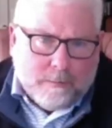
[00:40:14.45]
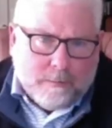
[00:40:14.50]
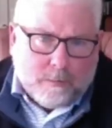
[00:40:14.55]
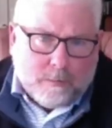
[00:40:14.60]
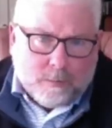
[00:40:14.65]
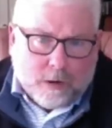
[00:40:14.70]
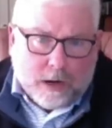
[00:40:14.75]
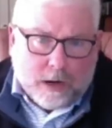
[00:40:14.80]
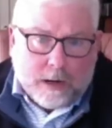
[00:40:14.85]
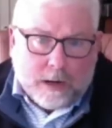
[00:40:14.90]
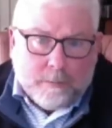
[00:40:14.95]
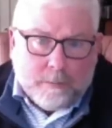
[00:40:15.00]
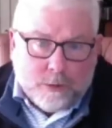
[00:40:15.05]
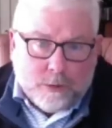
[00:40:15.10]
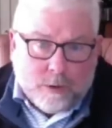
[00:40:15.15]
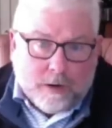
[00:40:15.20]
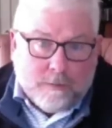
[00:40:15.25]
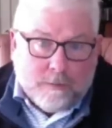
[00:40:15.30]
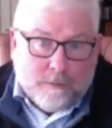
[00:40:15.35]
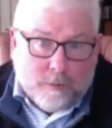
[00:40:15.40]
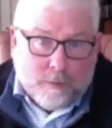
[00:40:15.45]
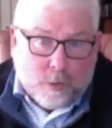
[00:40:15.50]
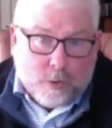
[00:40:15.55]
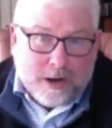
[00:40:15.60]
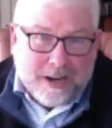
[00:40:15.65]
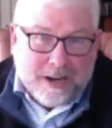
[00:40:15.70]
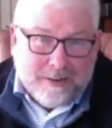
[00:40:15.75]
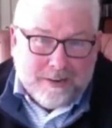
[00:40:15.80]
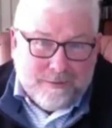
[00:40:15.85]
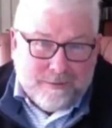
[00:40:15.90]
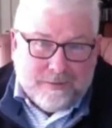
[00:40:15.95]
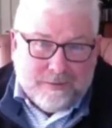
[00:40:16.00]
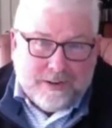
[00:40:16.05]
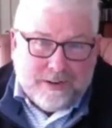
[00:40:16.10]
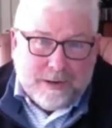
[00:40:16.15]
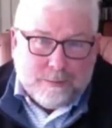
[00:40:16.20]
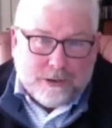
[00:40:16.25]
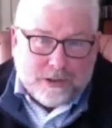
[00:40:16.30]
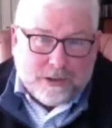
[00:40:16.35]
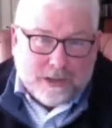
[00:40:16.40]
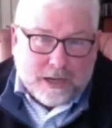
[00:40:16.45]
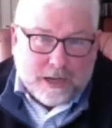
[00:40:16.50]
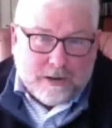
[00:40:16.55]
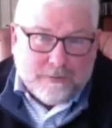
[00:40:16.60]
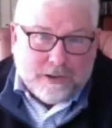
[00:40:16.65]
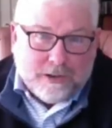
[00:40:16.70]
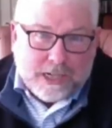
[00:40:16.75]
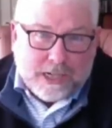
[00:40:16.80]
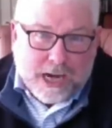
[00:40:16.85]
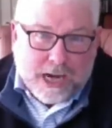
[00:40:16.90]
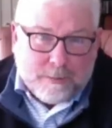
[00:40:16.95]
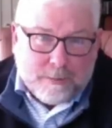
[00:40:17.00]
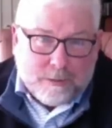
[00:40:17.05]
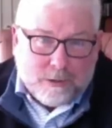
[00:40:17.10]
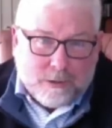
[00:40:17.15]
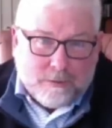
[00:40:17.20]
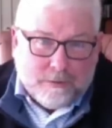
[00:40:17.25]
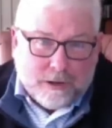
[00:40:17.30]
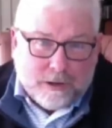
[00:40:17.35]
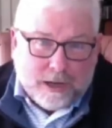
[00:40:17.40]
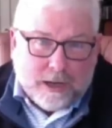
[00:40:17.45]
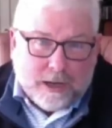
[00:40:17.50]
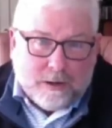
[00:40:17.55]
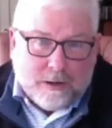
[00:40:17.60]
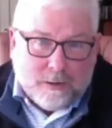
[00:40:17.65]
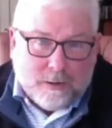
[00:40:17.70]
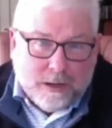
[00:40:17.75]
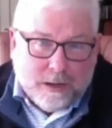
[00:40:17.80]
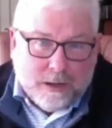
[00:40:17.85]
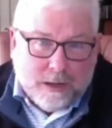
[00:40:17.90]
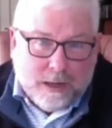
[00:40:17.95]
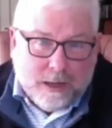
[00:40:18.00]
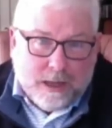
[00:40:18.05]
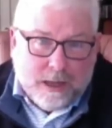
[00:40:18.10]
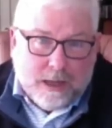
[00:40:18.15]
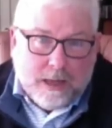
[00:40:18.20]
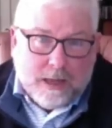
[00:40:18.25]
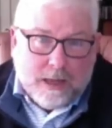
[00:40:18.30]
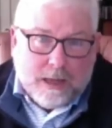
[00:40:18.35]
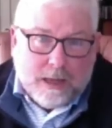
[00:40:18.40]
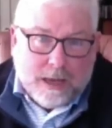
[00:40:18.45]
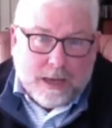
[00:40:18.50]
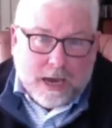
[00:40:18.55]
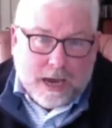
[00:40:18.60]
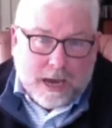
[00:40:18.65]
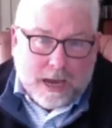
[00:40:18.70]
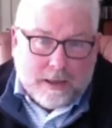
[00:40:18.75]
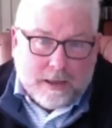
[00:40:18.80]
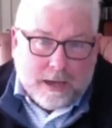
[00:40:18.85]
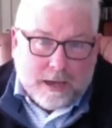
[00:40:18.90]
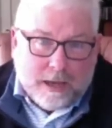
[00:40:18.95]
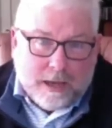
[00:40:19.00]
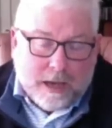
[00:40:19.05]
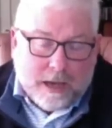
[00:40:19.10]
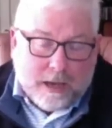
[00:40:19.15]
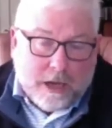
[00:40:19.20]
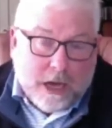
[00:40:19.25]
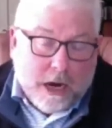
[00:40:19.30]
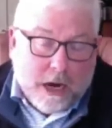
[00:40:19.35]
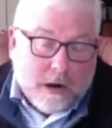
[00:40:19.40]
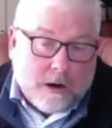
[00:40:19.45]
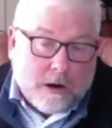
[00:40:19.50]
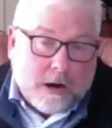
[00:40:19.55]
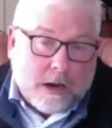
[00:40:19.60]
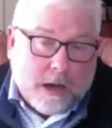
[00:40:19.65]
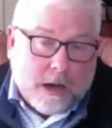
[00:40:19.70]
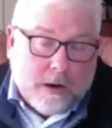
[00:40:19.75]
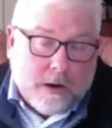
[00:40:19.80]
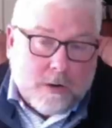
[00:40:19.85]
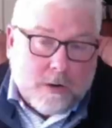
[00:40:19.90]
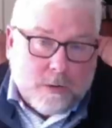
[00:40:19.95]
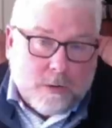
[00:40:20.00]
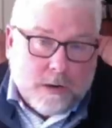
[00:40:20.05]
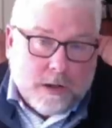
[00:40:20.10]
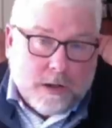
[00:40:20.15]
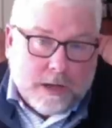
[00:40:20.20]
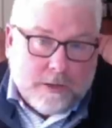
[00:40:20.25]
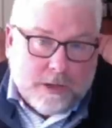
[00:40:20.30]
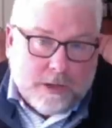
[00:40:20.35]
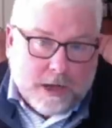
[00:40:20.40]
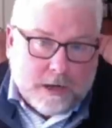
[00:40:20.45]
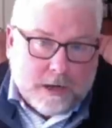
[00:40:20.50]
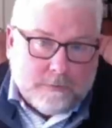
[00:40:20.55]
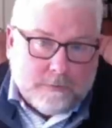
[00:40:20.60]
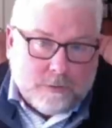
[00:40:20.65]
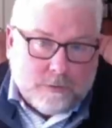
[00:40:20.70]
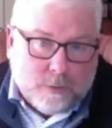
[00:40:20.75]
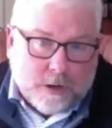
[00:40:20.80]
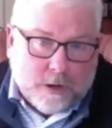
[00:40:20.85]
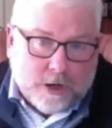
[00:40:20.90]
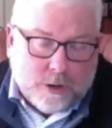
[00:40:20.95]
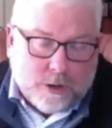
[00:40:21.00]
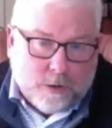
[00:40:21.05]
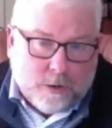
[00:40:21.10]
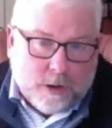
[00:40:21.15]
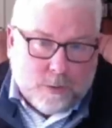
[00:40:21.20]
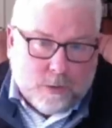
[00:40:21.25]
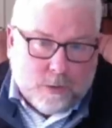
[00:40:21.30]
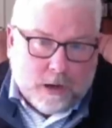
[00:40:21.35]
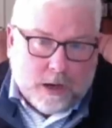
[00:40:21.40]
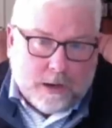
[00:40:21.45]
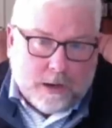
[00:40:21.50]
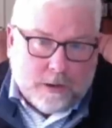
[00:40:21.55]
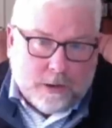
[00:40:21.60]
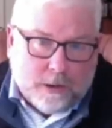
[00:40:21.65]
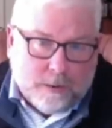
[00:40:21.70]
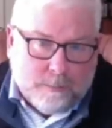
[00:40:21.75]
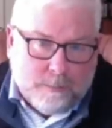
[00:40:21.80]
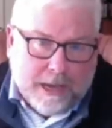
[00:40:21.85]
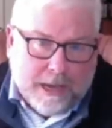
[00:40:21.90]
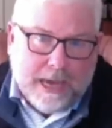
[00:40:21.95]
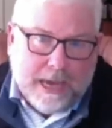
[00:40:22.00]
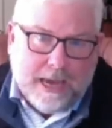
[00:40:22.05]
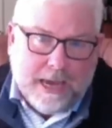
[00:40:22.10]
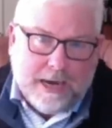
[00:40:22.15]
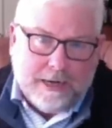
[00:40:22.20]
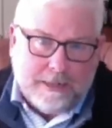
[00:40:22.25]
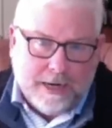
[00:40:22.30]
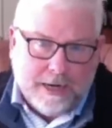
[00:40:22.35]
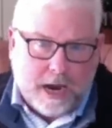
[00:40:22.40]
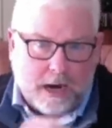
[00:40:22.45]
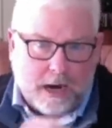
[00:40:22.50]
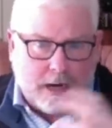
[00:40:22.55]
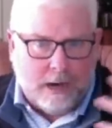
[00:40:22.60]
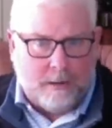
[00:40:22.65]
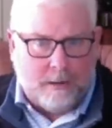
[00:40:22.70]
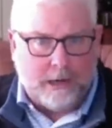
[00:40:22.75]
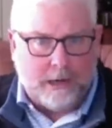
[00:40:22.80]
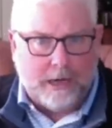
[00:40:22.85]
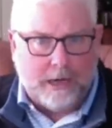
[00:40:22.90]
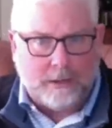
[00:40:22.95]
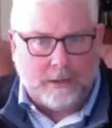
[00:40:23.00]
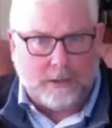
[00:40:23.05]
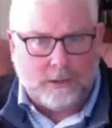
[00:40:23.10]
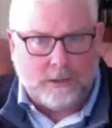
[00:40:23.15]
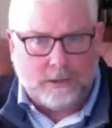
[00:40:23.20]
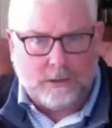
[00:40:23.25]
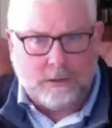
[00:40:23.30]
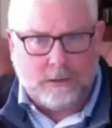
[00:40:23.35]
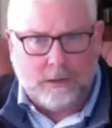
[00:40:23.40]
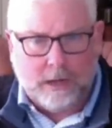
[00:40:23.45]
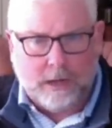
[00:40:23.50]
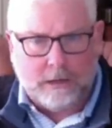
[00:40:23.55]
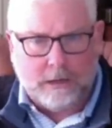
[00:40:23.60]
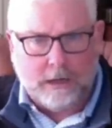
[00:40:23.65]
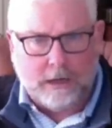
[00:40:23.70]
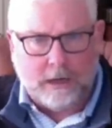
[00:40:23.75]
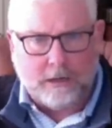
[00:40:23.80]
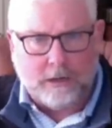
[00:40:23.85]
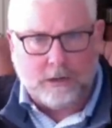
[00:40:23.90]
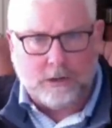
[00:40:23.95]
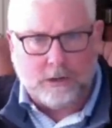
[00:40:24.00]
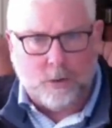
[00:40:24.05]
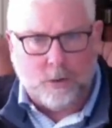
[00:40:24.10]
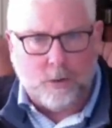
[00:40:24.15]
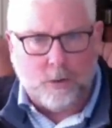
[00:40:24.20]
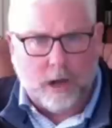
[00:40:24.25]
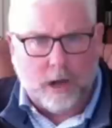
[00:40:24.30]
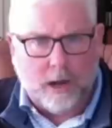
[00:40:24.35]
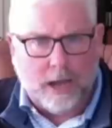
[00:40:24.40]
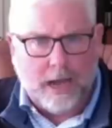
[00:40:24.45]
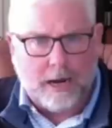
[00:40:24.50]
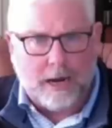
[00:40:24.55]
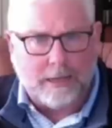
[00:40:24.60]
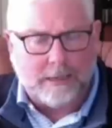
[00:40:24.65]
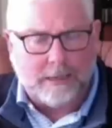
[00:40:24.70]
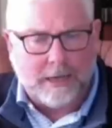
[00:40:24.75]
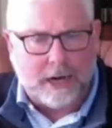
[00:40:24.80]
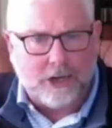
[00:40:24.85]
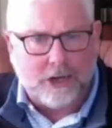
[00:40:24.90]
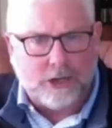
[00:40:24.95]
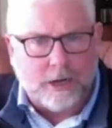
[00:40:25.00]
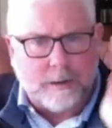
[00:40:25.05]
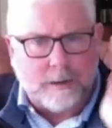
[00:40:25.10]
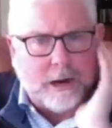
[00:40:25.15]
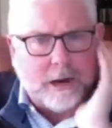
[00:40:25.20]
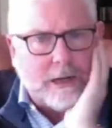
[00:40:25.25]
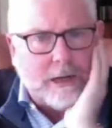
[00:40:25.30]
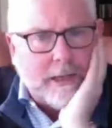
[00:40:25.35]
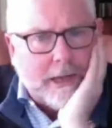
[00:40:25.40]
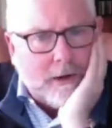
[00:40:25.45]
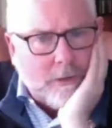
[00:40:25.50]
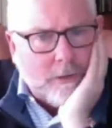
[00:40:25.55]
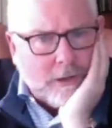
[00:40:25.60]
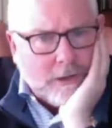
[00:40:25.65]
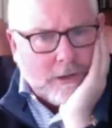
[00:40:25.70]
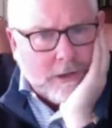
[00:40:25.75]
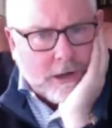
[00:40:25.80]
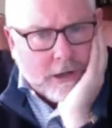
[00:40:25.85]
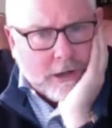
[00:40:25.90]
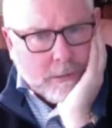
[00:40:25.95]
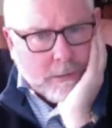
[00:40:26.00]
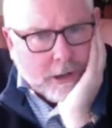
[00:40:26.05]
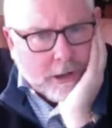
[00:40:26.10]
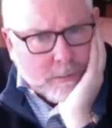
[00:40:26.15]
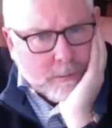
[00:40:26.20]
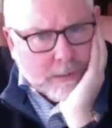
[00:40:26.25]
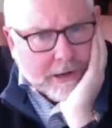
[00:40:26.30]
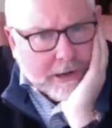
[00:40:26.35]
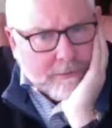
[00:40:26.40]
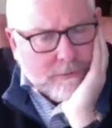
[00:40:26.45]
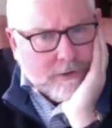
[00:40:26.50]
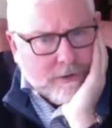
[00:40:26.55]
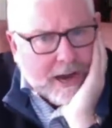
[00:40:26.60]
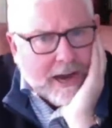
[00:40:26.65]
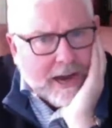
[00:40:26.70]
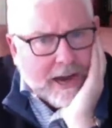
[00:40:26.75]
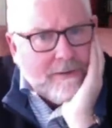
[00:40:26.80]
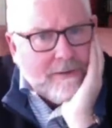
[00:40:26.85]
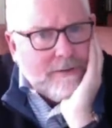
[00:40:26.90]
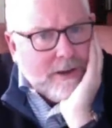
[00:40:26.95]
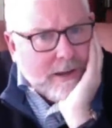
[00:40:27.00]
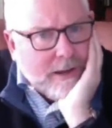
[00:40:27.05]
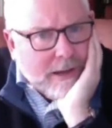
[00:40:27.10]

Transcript: running between 40 and 50% of the stock portfolio. Yeah, a year ago, at the end of 2021, the big tech companies had done so well. I had a section in my letter that talked about the big five,